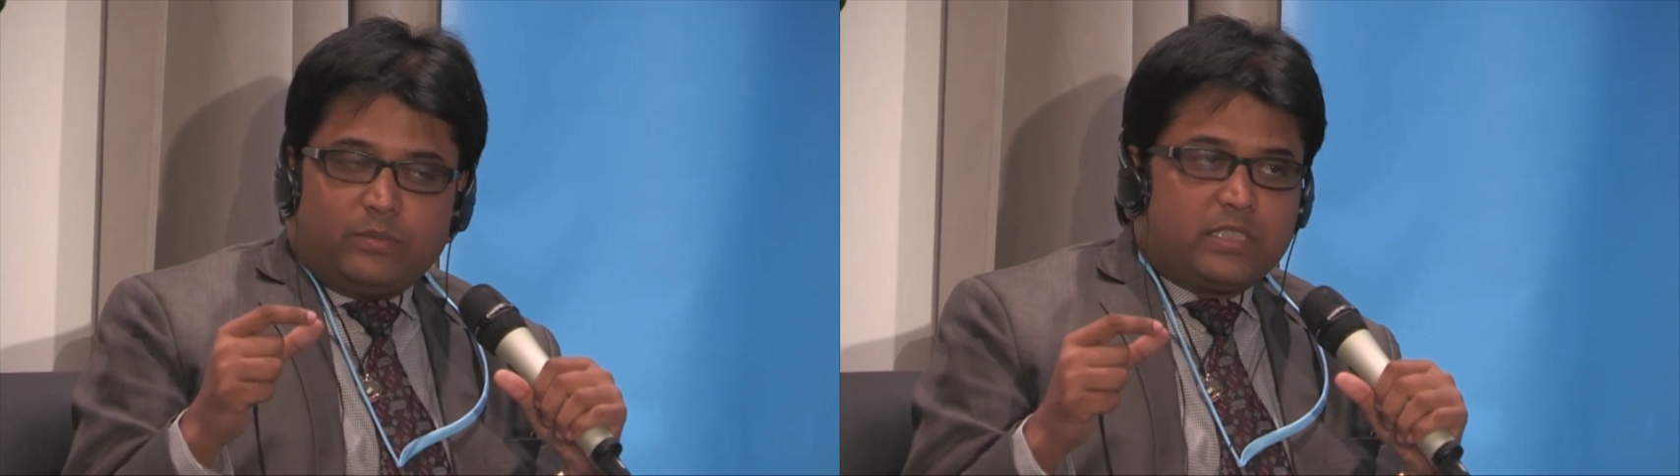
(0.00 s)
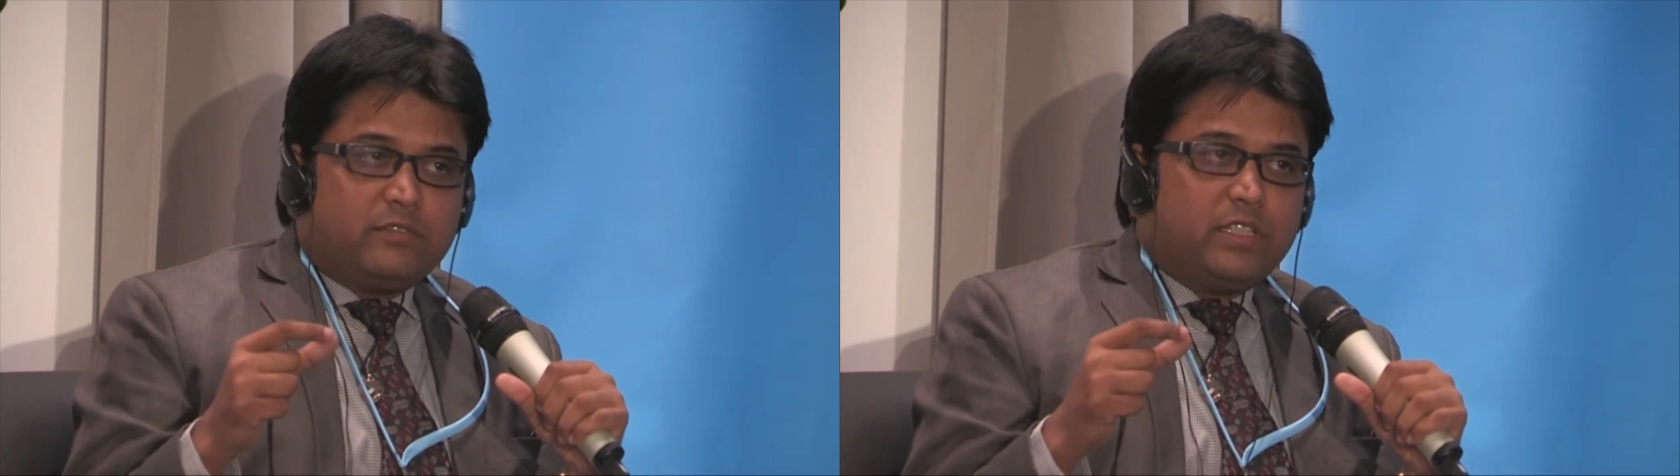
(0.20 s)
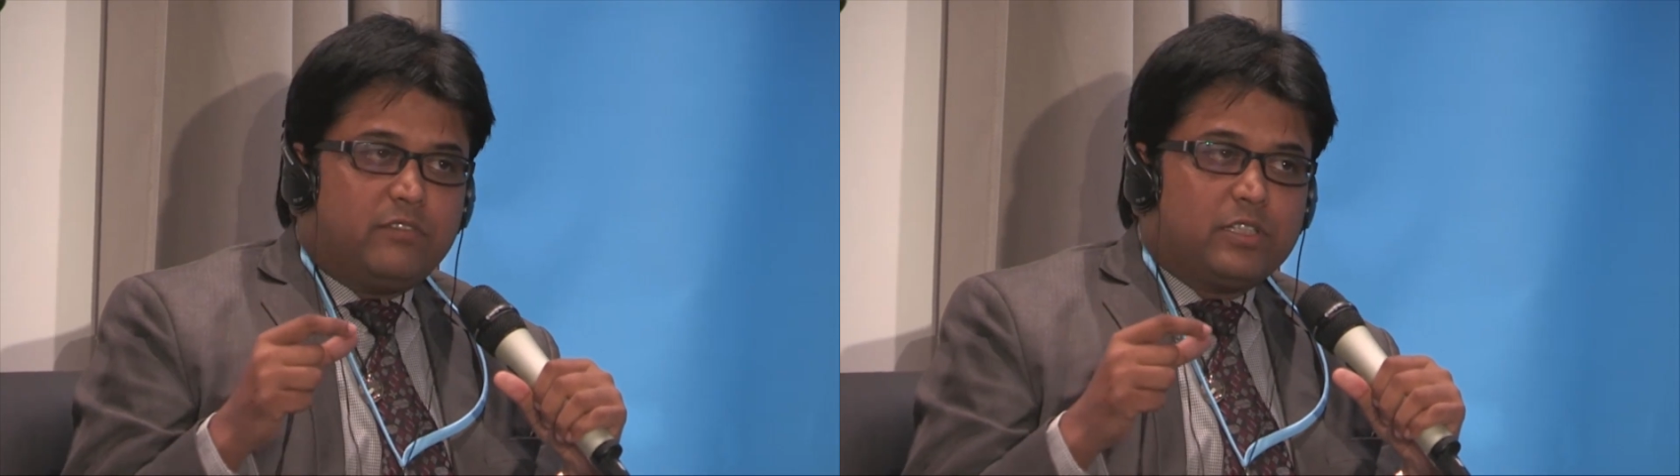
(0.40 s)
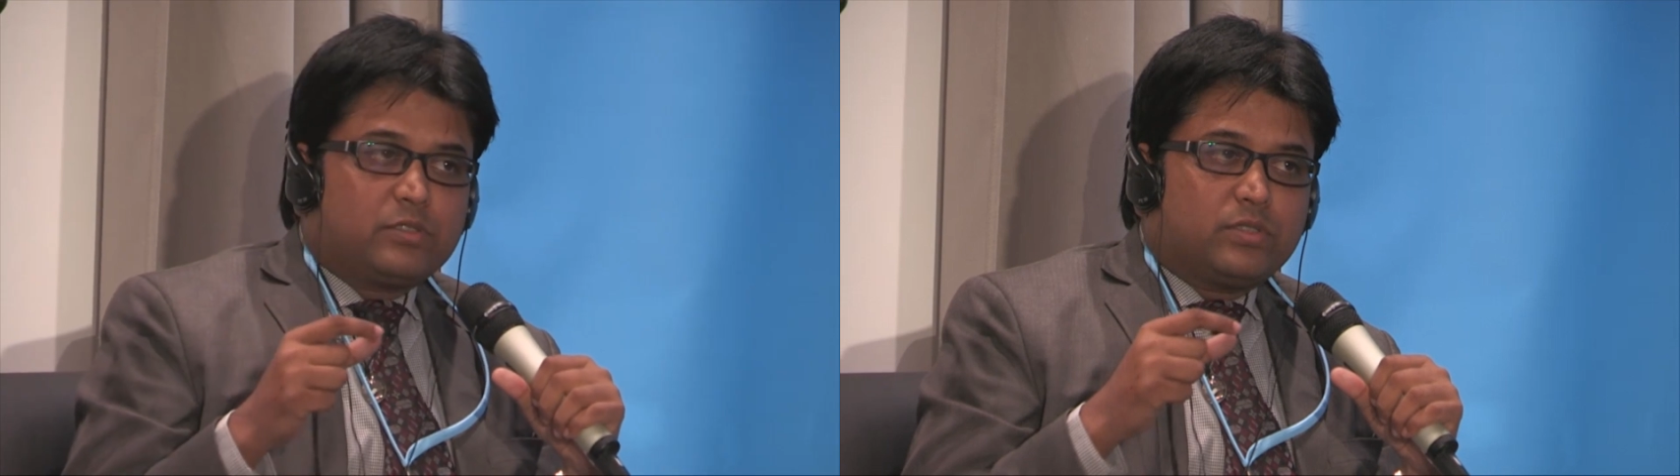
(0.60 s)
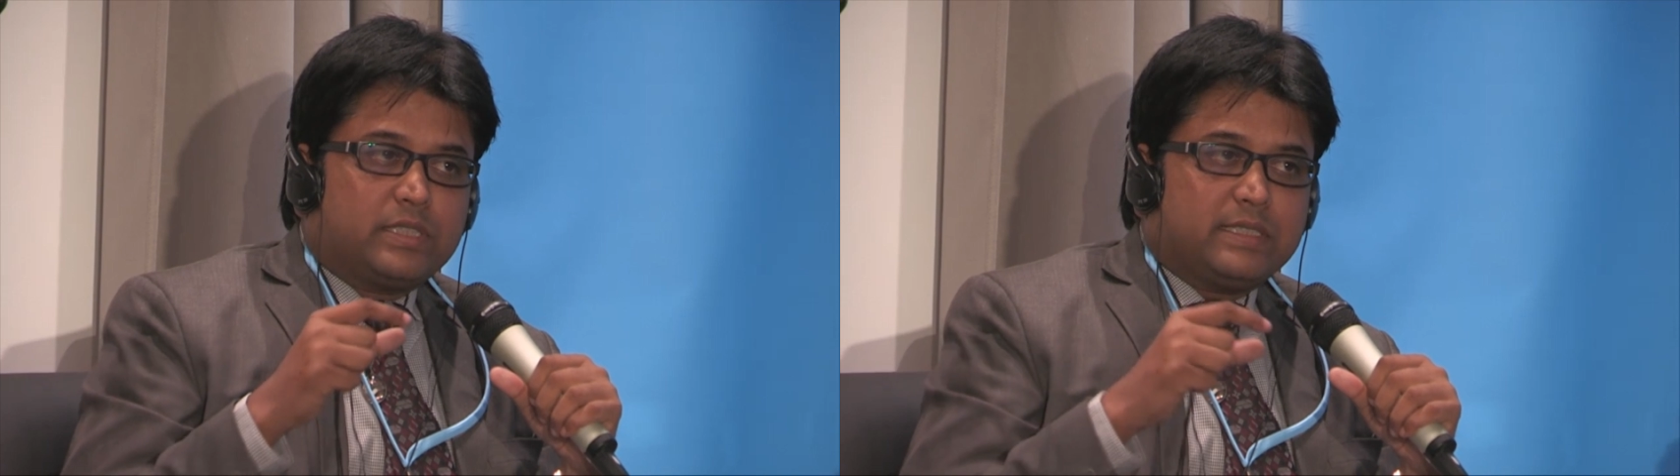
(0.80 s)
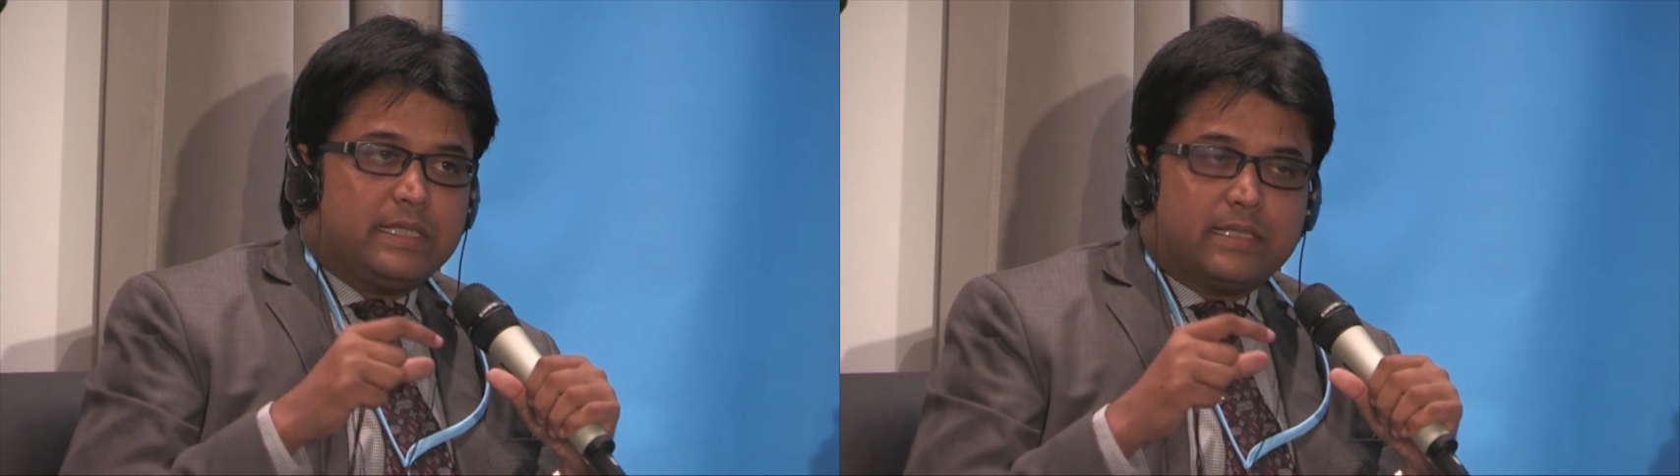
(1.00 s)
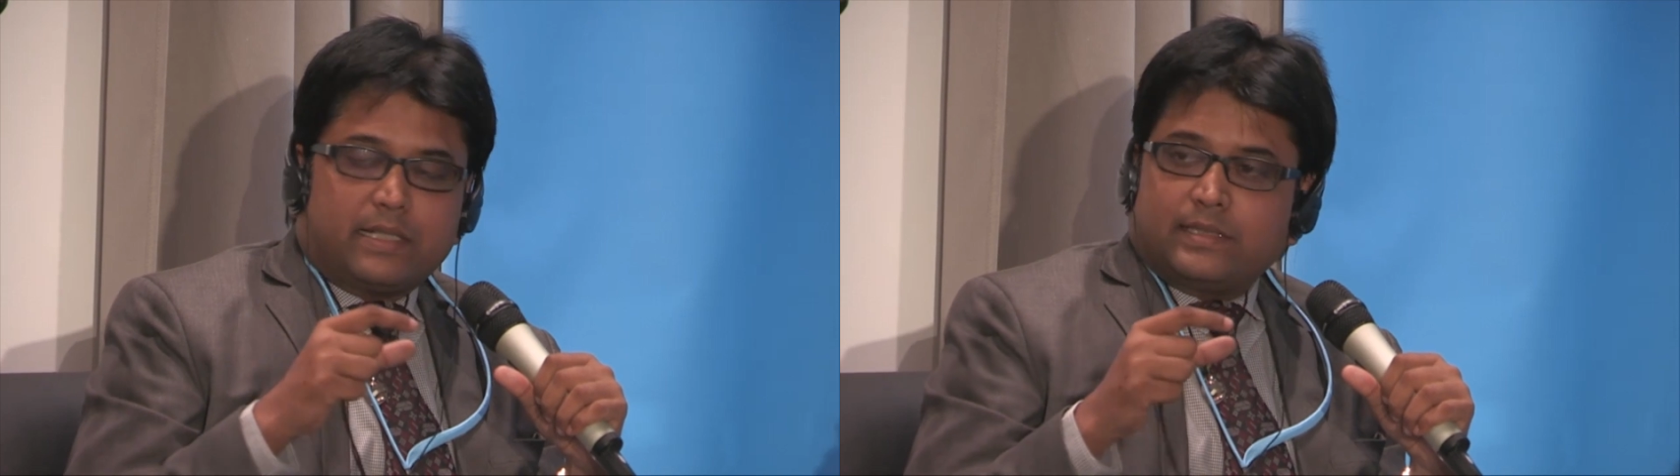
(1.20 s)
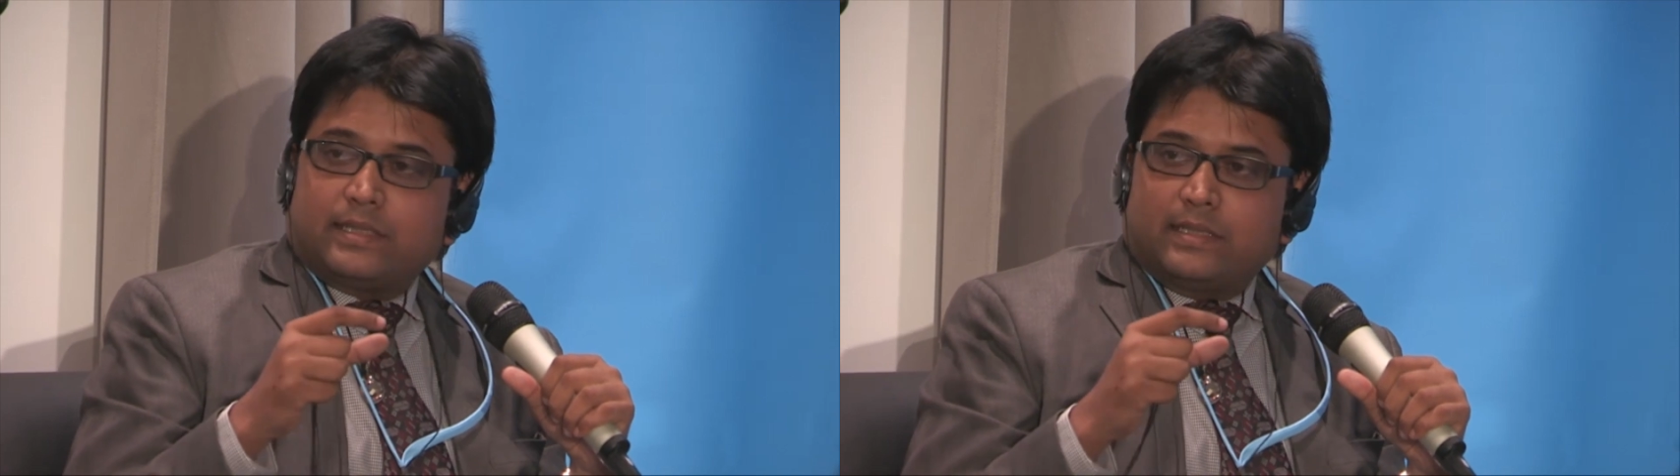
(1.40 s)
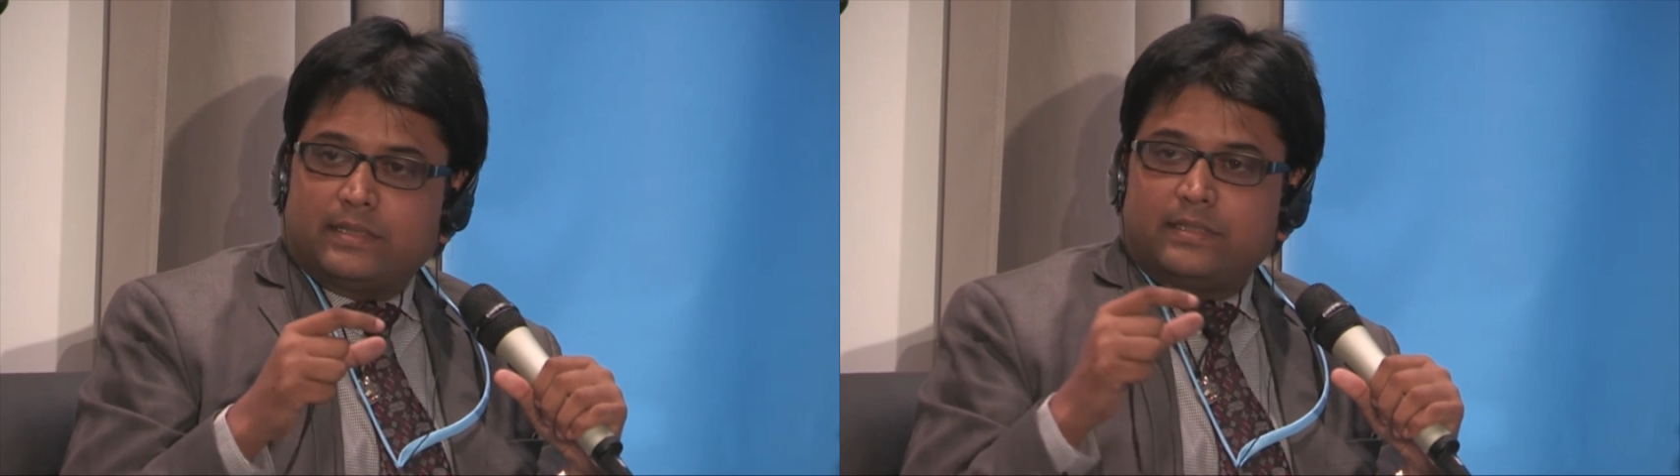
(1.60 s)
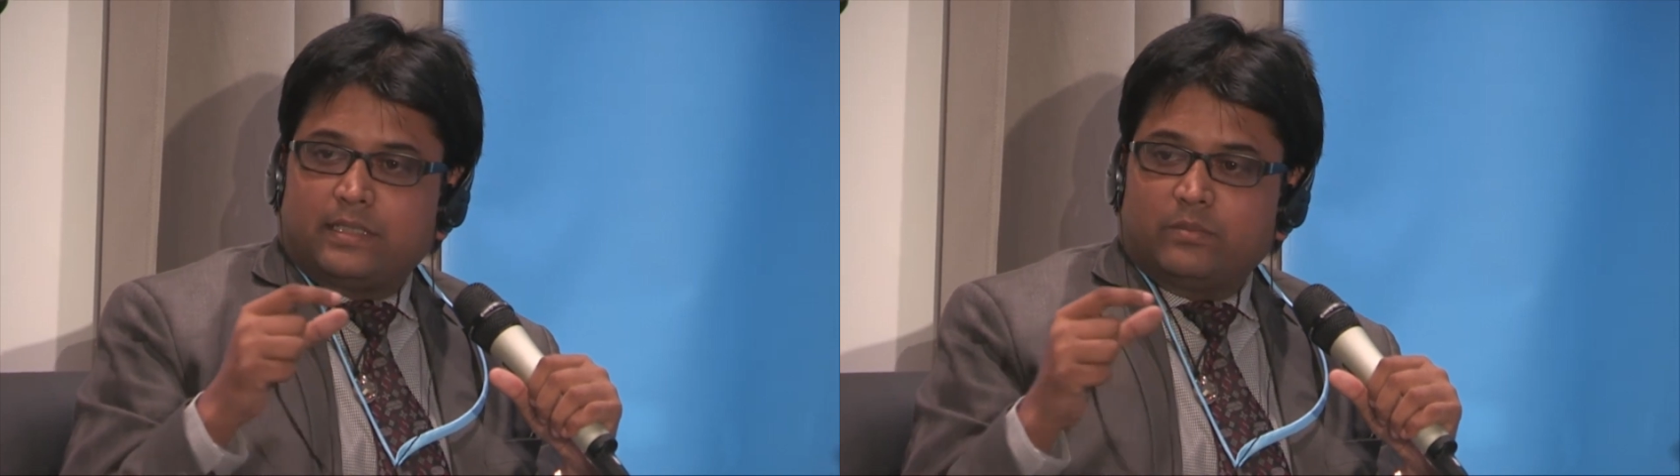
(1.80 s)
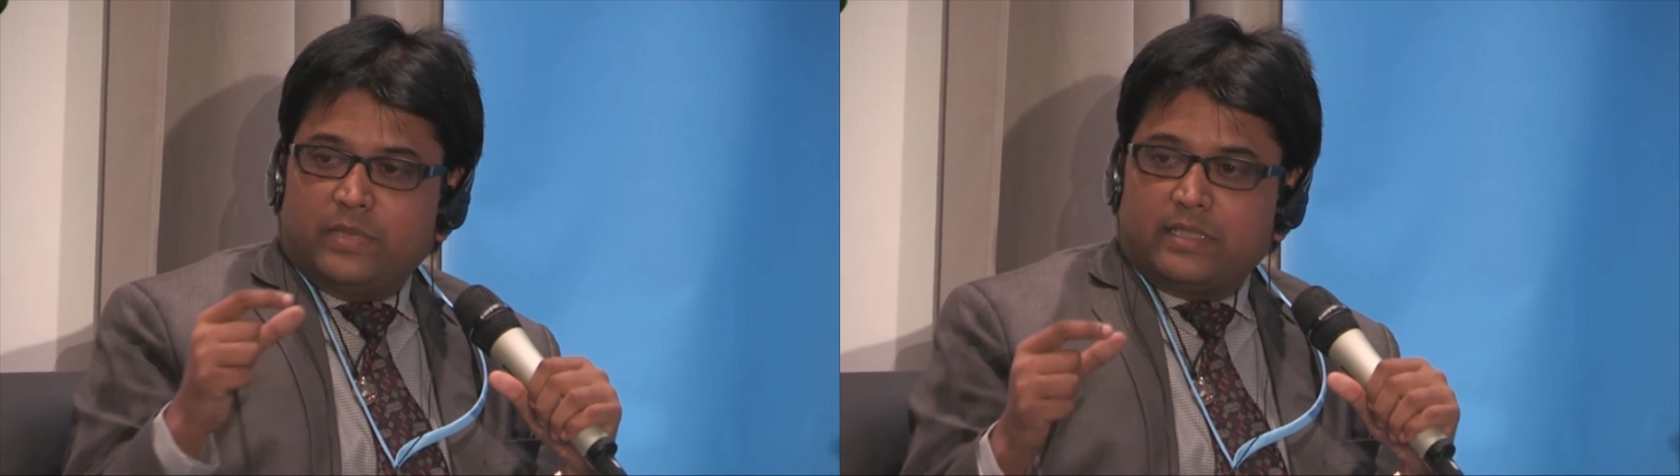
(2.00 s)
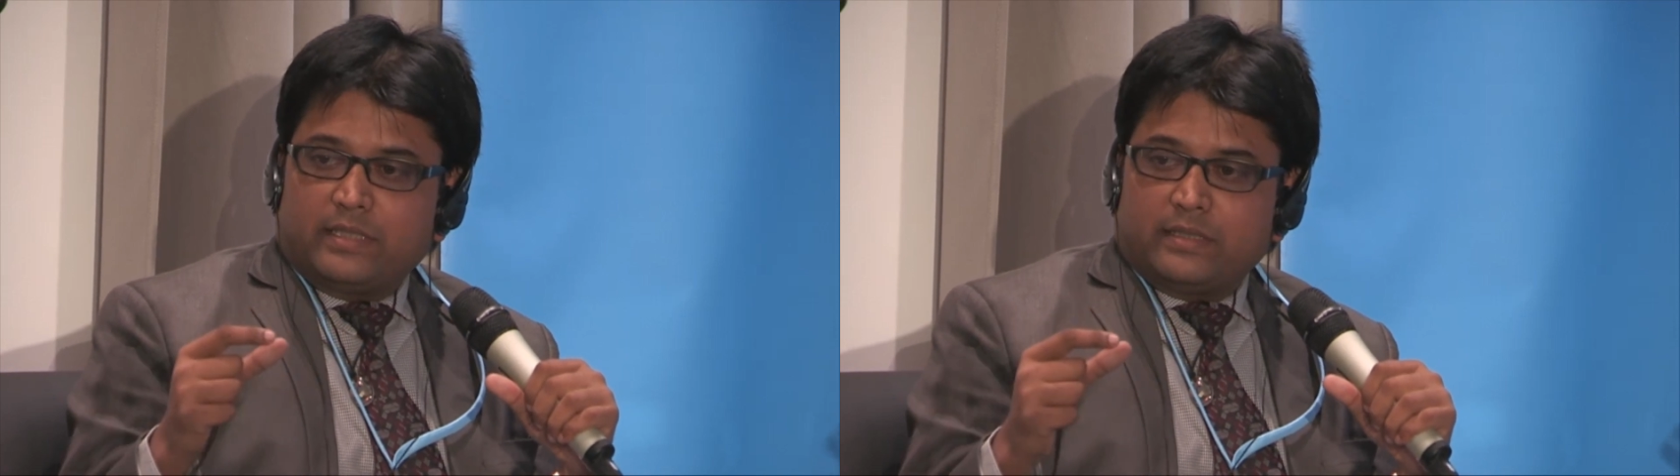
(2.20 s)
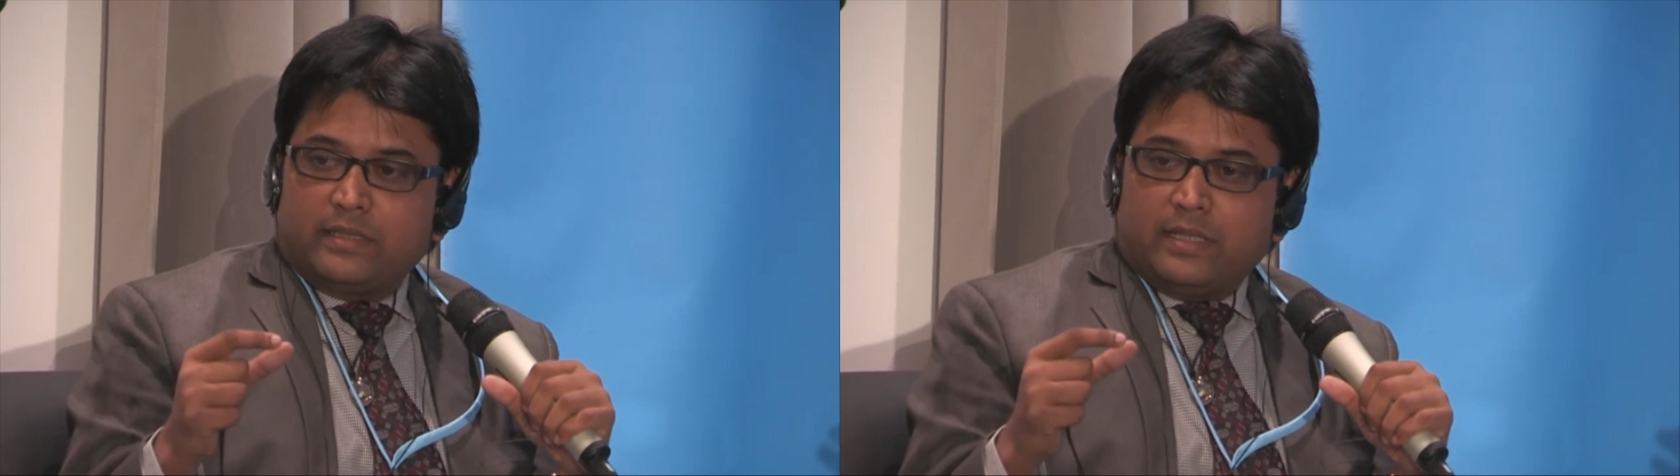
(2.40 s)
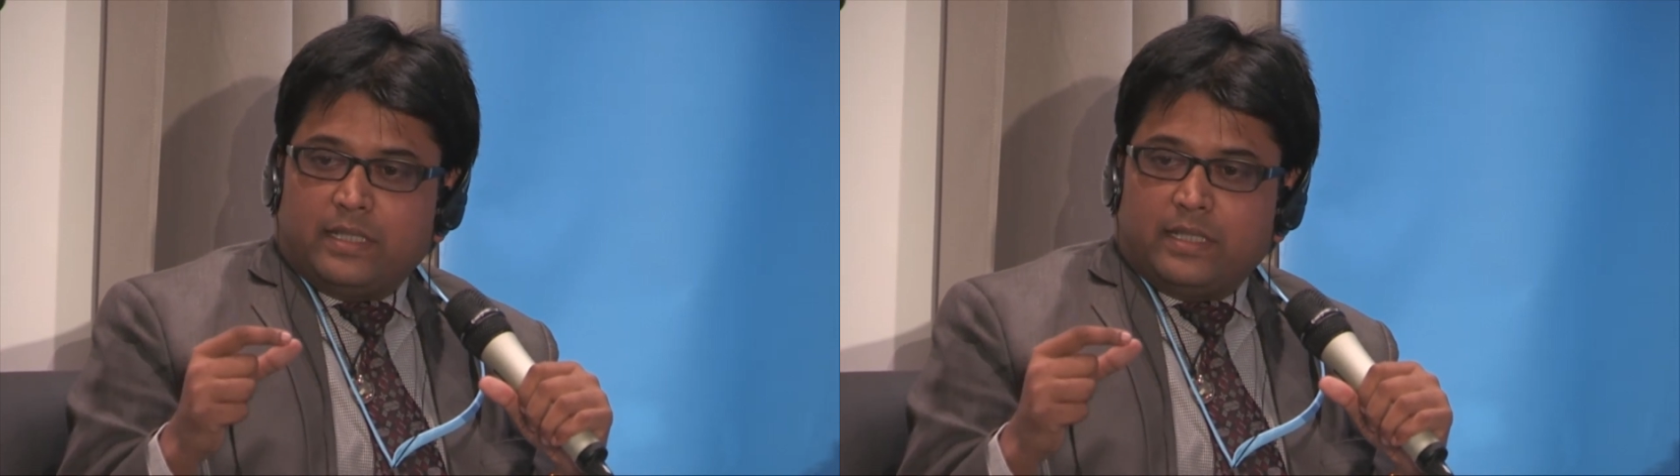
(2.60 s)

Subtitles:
but we have also decentralized the decision making. Mm.